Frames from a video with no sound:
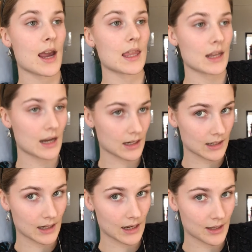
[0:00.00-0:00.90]
and then
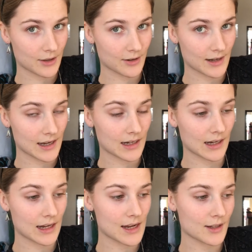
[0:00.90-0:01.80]
ending at 8.30 at
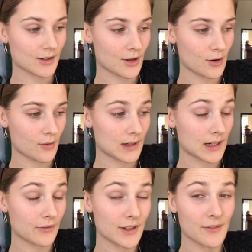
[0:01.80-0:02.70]
night, and so it
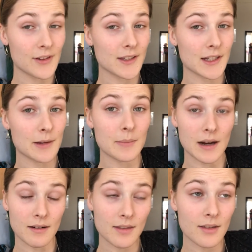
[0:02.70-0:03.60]
definitely feels like a
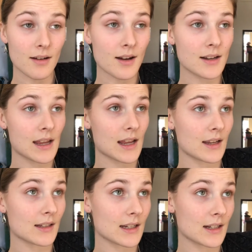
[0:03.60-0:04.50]
marathon,
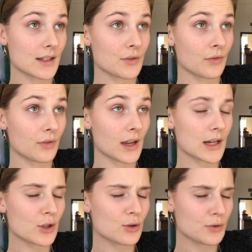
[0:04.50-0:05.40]
and it is
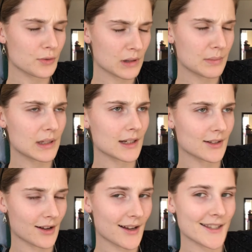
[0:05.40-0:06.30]
extremely
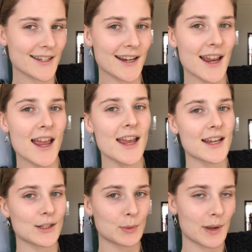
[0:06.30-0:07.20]
exhausting,
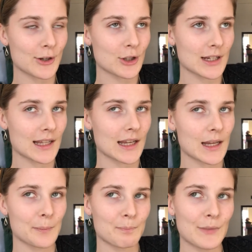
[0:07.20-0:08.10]
especially
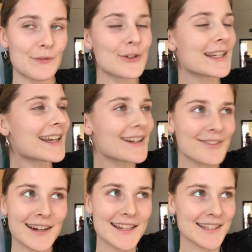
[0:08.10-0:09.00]
like if you didn't get
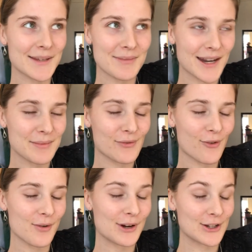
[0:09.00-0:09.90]
great sleep the night
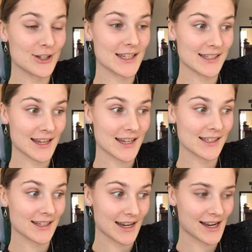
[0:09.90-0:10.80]
before, which in this case
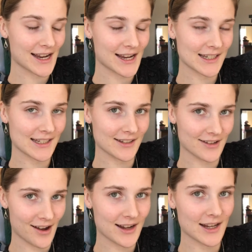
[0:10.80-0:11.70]
today I did
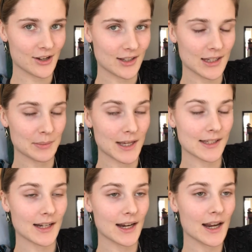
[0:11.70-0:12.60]
not get good sleep
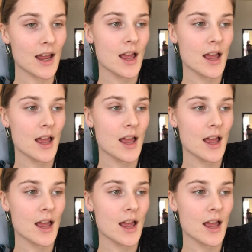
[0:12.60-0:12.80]
last night.